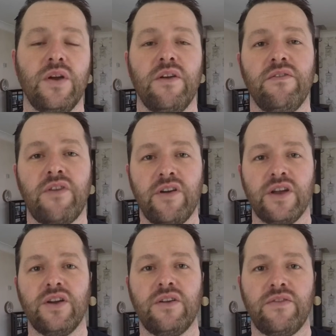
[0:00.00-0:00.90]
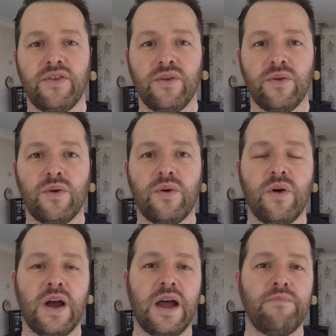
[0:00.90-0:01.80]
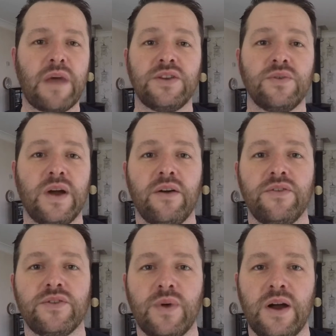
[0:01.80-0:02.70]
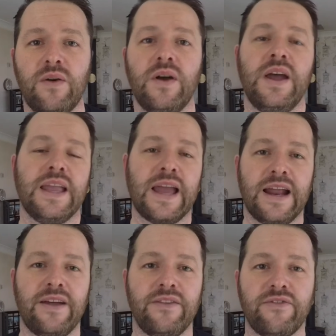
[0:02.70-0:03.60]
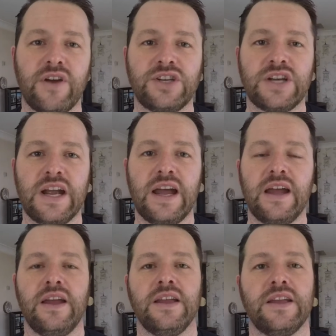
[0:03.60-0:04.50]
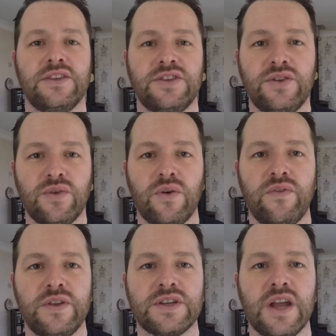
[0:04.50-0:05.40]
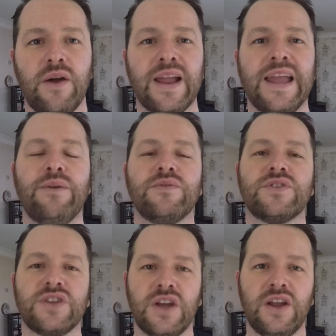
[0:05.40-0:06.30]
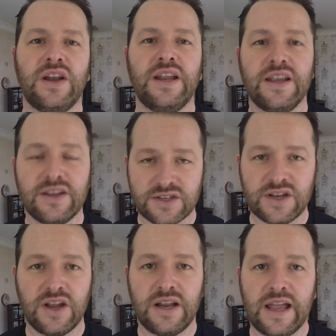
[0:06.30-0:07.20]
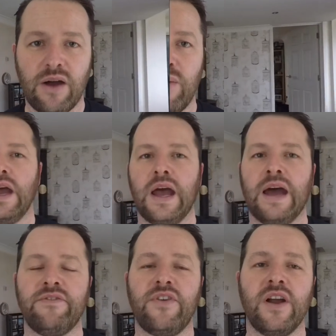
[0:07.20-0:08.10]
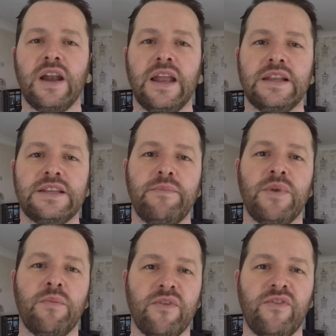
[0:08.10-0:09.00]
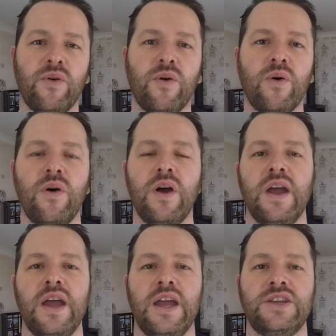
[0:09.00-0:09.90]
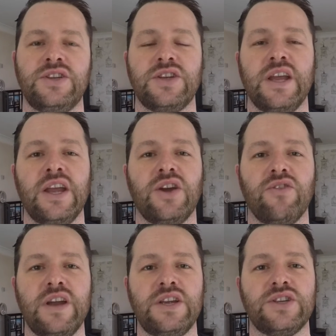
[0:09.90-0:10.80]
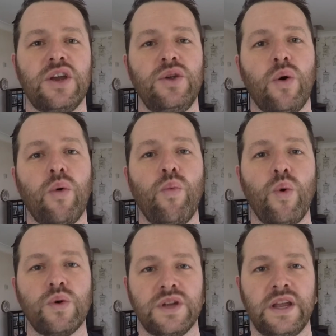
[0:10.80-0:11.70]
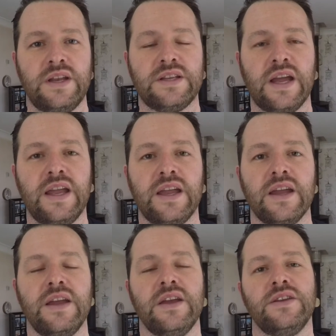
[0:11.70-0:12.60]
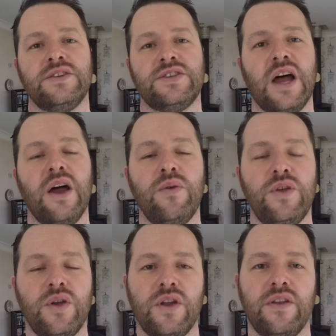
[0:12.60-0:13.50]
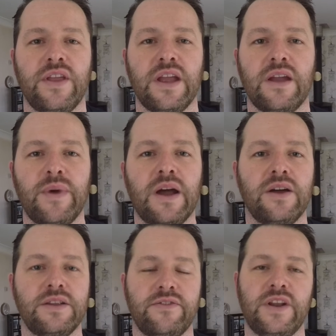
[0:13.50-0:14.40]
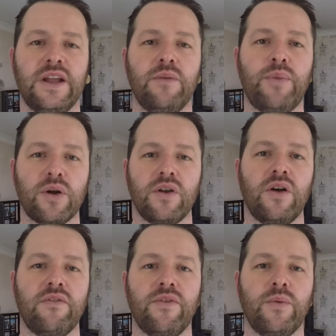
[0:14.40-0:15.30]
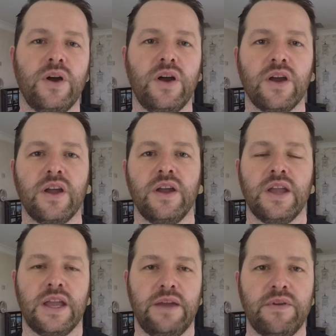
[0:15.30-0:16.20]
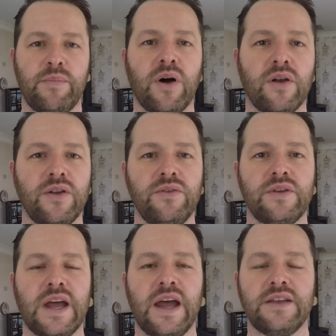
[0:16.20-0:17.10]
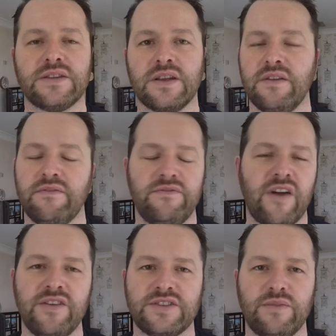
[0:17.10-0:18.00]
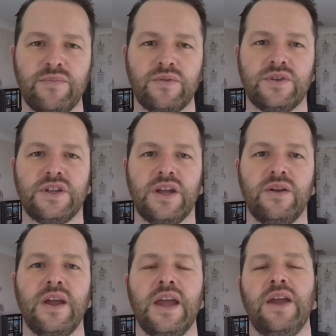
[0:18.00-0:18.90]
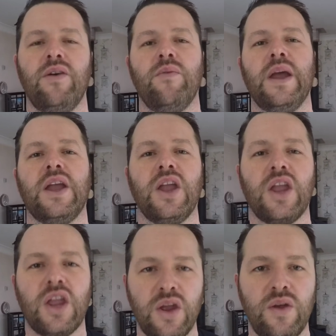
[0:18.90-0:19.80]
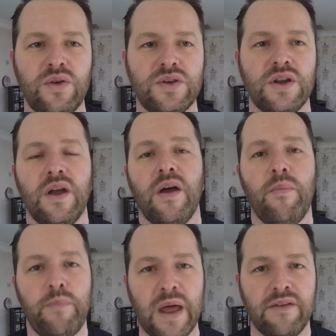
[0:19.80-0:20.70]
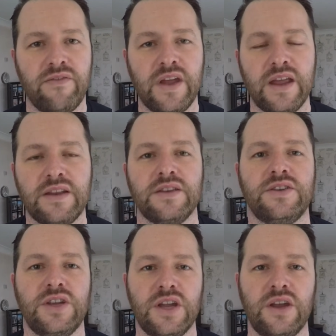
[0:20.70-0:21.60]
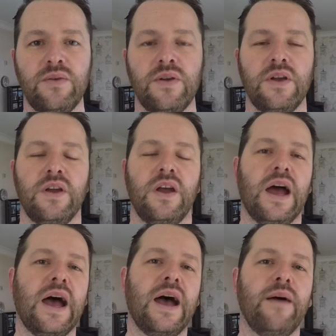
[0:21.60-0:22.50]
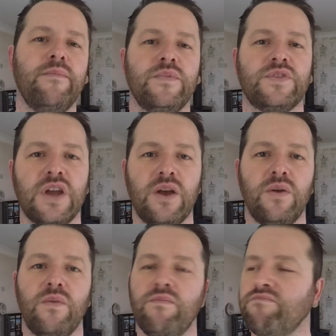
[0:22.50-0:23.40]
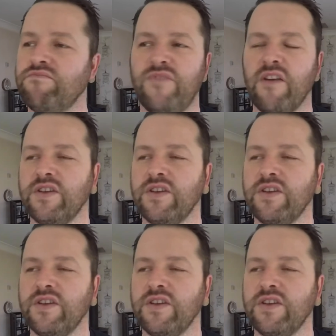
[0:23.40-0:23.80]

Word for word: very good for your uh, mental health as well. Getting out in the fresh air gets the endorphins going. It will certainly, certainly help. And finally, tip number four is just increase your water intake. So you can think about like filling a bottle up for work, keeping a bottle on your desk. Very simple to do. It will make a huge benefit to you. Um, so very